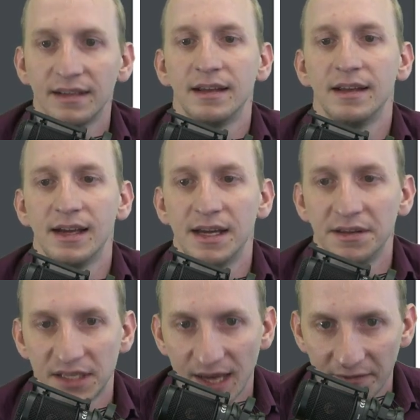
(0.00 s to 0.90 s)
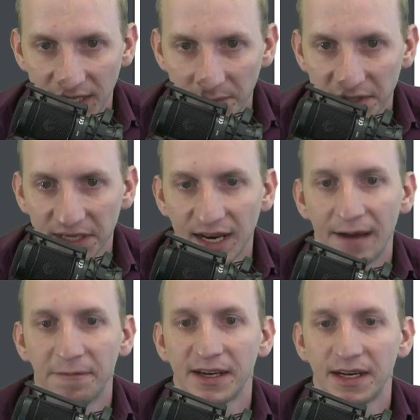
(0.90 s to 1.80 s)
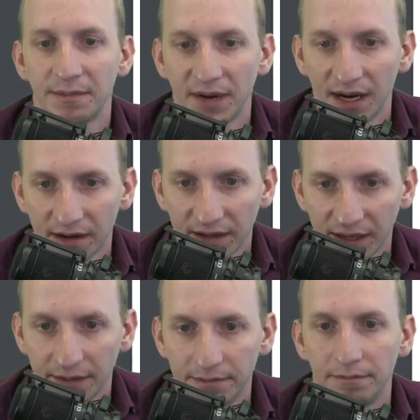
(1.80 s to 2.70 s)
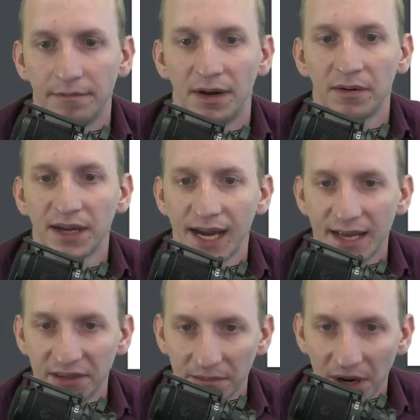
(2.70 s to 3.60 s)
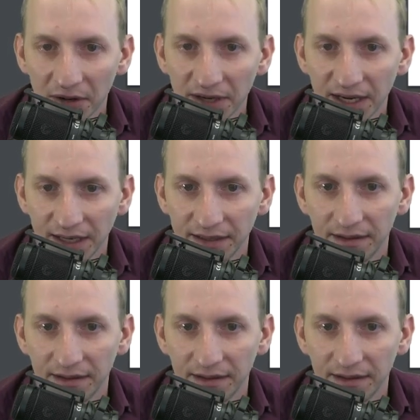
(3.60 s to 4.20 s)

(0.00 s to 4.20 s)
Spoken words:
And they're 17% African American. Okay, and they're marketing.